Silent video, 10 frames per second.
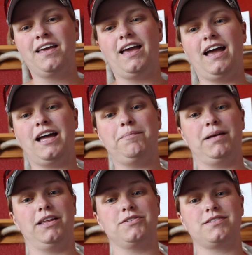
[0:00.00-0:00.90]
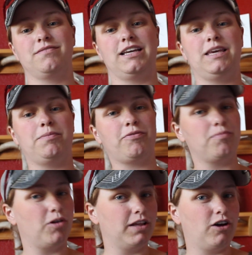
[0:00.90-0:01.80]
And pillows, they keep you
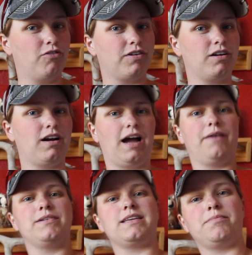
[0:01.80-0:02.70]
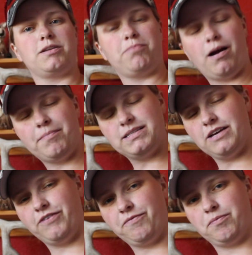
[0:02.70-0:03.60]
from rolling over. I was able to prop
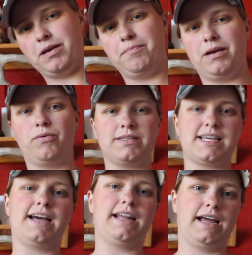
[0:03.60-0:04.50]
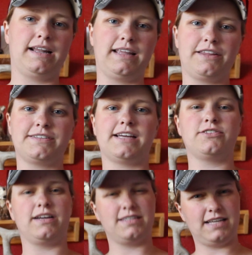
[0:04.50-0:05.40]
myself up from keeping one side and the other side,
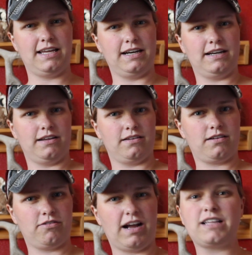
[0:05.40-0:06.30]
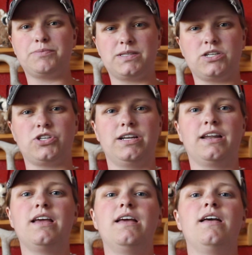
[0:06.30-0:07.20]
so I stayed in a correct
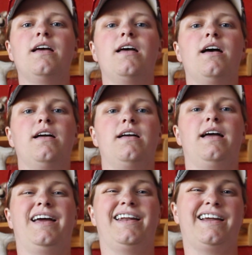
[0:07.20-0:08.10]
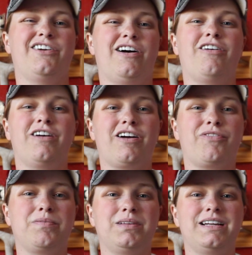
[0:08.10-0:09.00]
position. And I know how
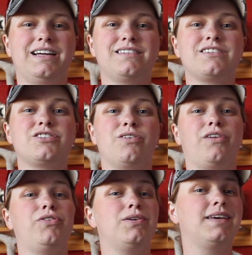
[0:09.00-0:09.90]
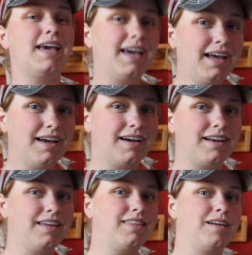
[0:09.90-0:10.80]
uncomfortable it is, so if you
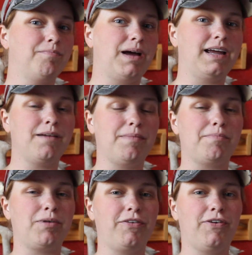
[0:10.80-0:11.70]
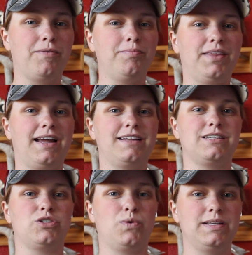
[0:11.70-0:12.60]
can, then buying a memory foam that is
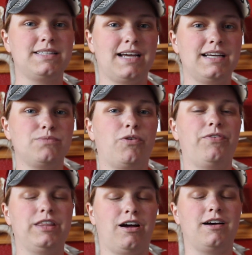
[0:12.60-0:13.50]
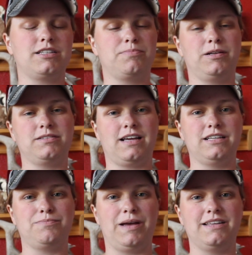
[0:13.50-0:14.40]
a twin size will fit the hospital
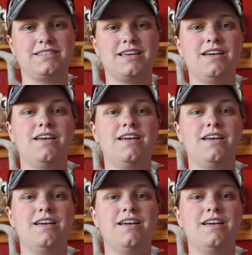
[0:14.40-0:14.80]
size beds.